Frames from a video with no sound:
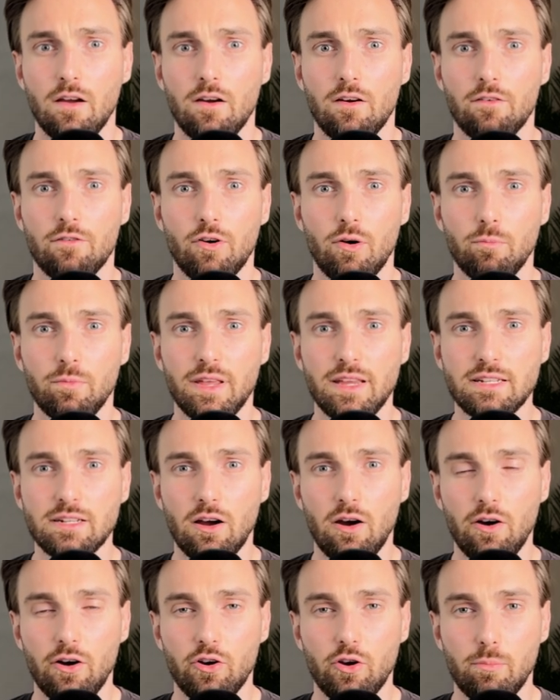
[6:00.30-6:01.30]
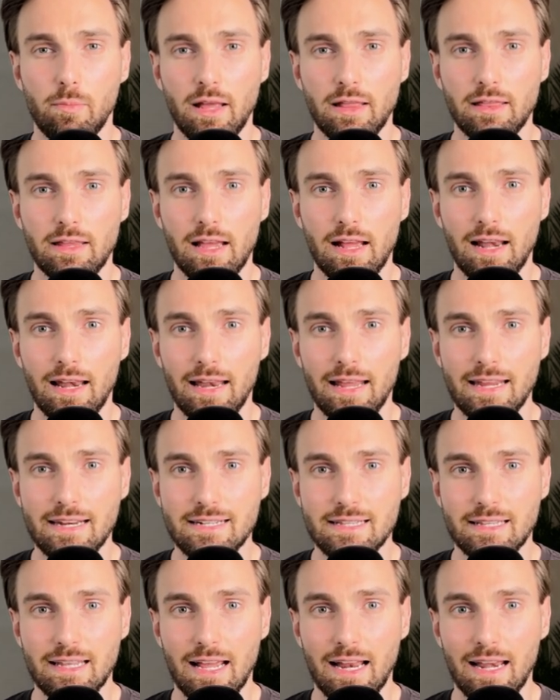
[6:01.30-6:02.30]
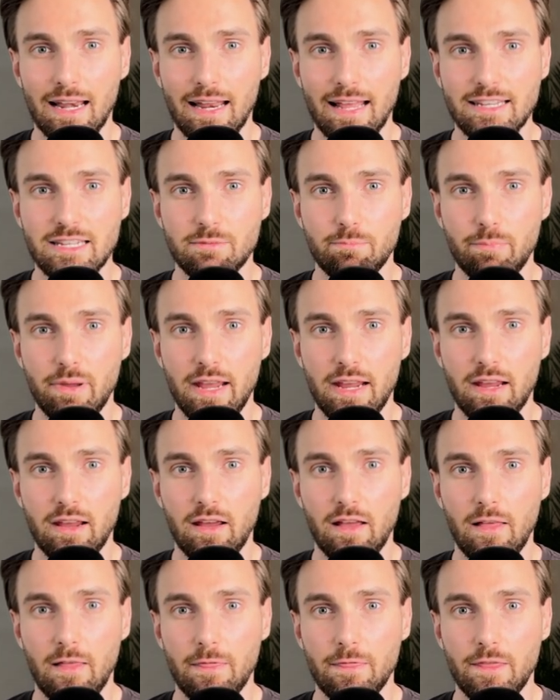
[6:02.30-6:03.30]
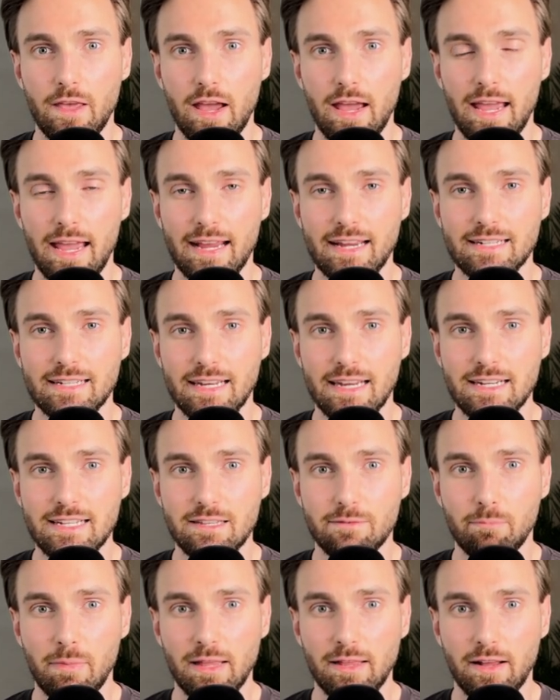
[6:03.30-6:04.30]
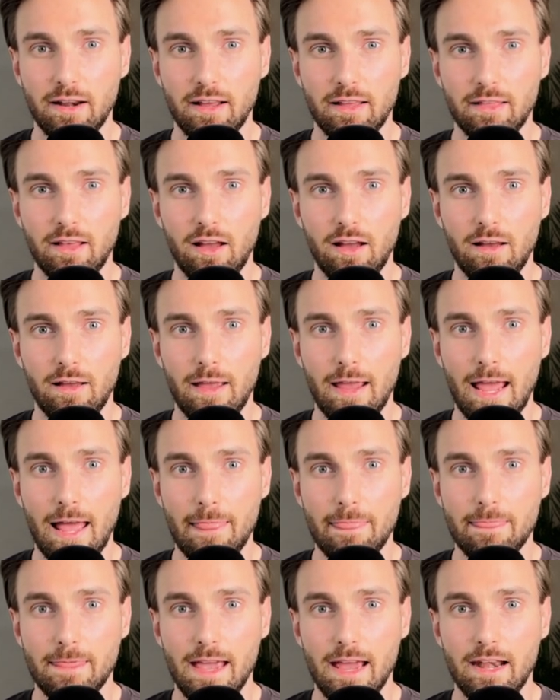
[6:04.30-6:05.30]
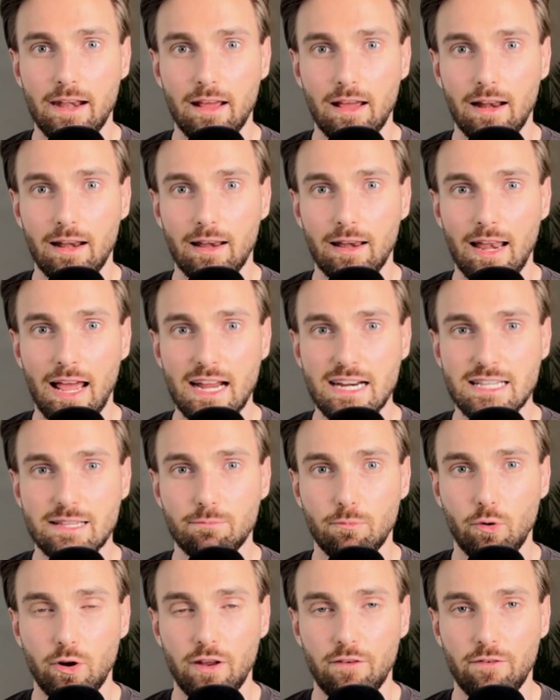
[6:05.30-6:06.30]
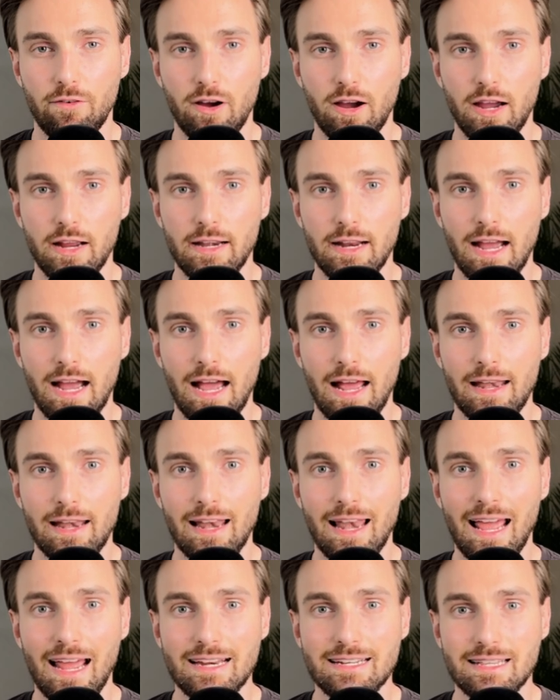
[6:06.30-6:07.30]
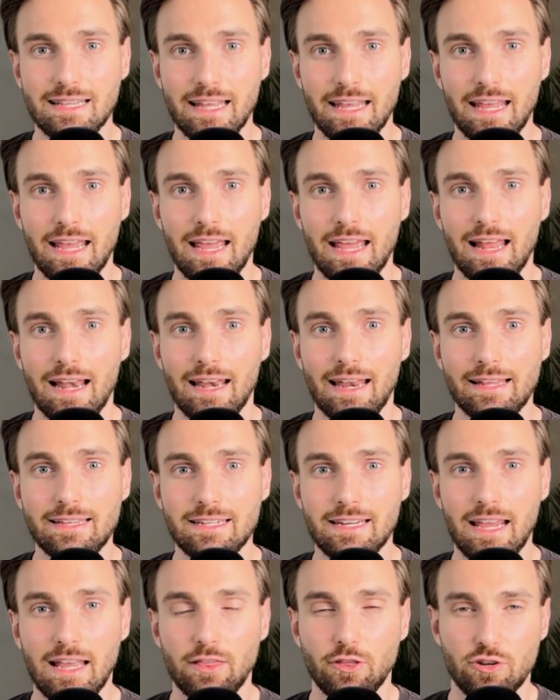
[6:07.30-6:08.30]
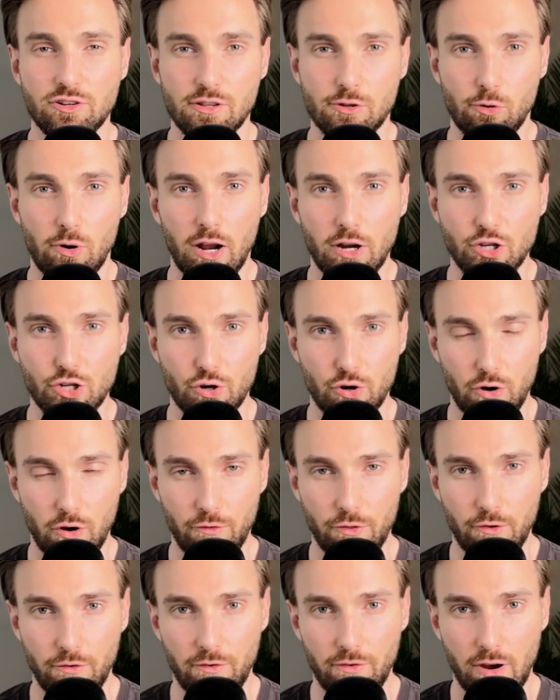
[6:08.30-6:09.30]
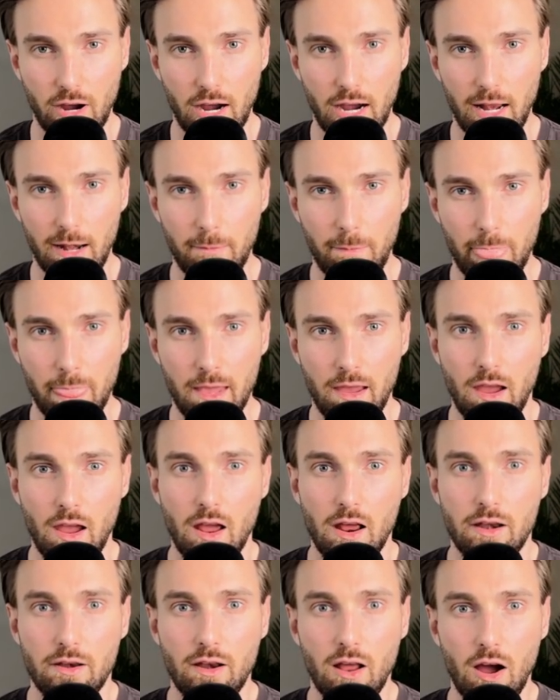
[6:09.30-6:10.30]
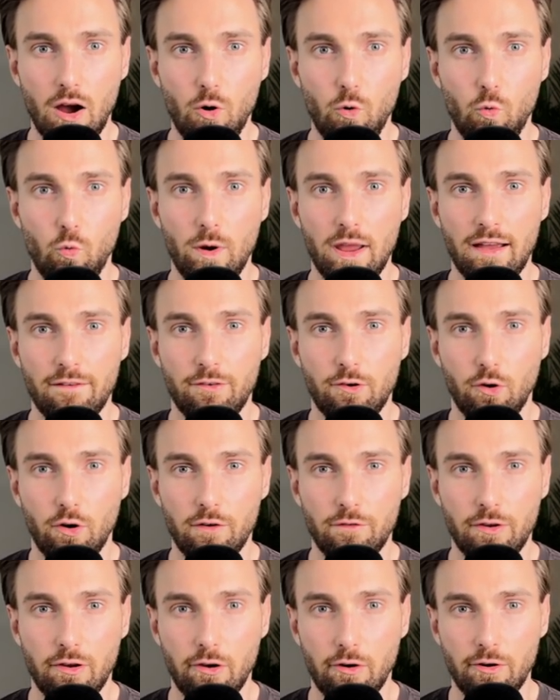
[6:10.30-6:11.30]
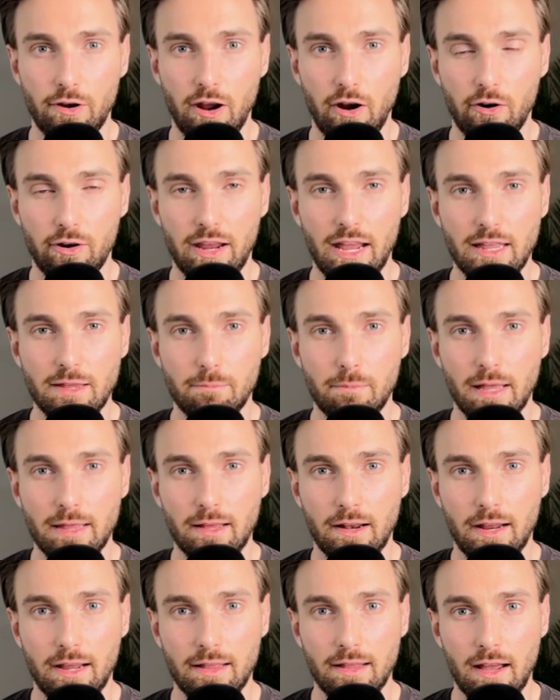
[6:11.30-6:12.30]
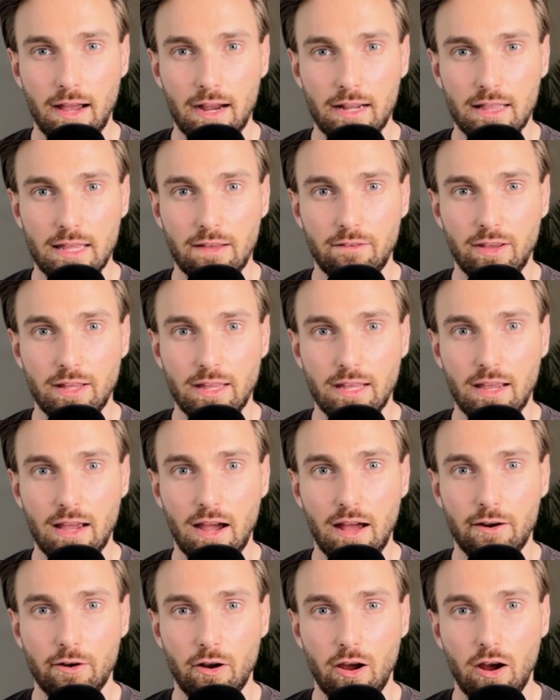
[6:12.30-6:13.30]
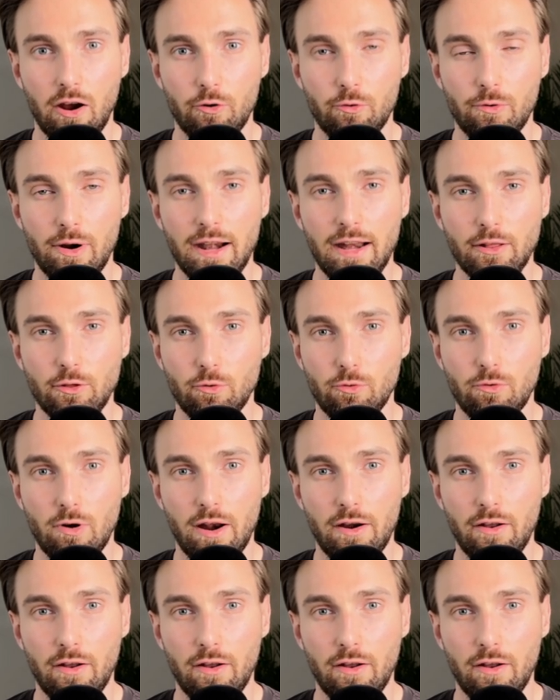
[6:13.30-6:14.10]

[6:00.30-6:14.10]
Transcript: From this argument list, let's pick the exists metadata and then last modified and lastly, let's get the structure of the file. Now we have configured our get metadata activity and are ready to run